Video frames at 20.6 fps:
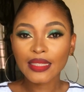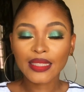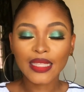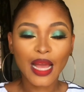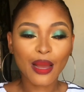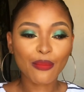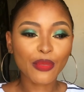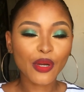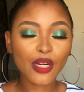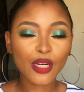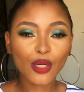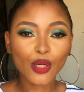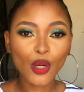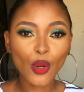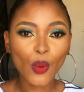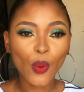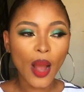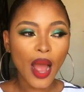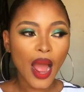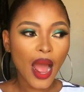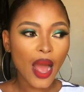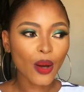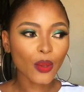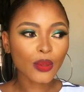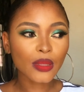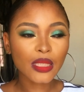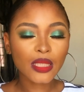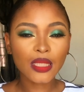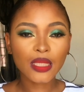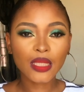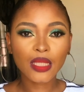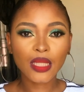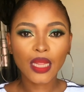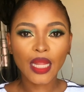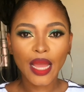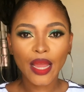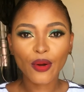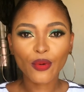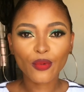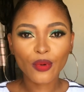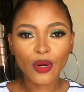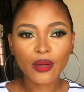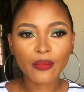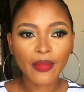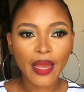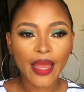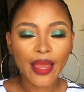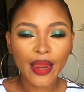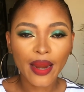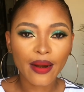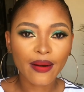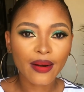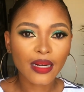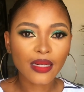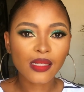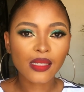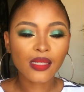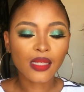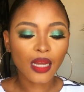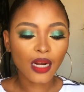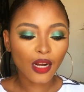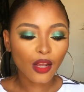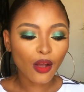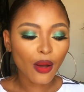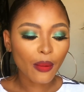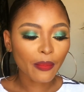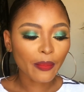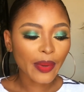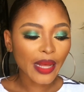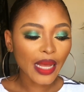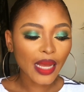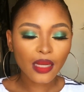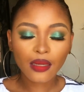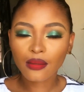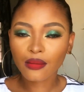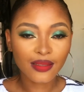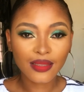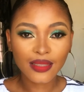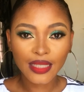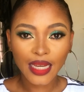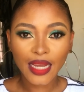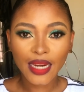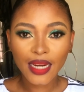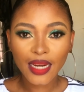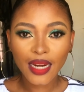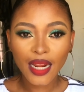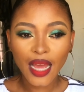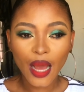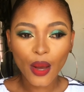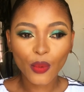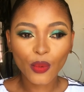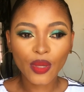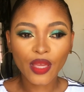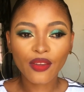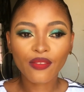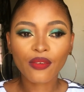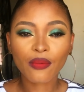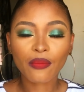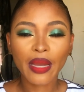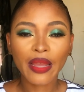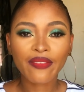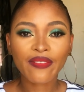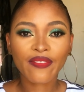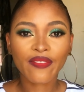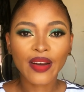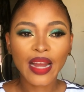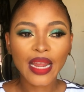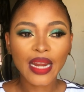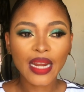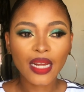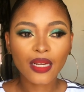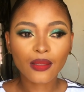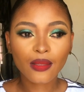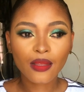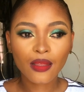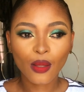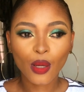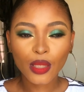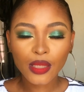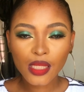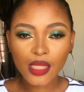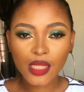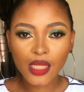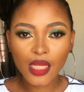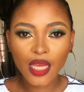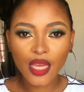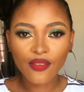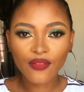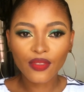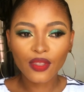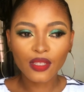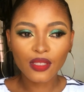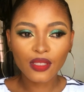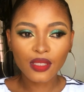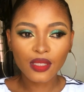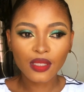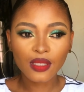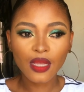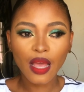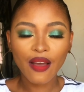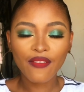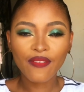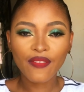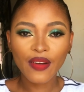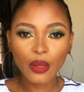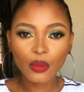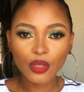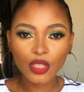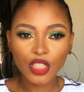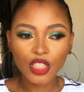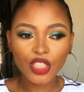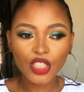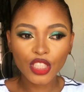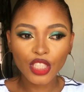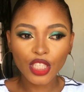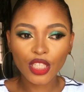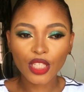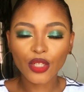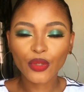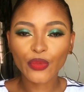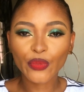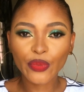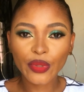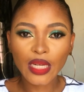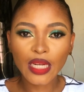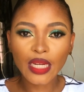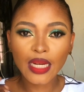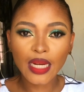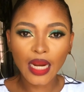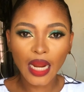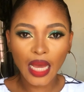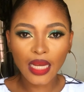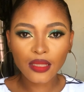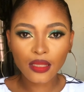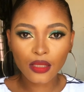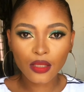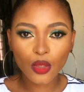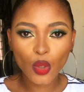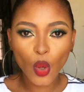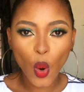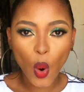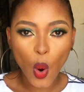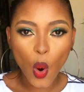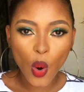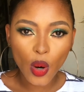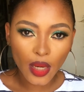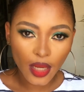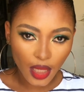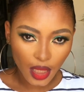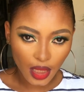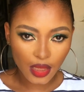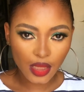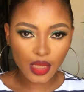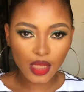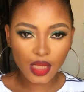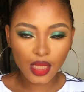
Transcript: I'm gonna go out, like run my errands and come back, then I will give you my final thoughts if this foundation really lasts or not.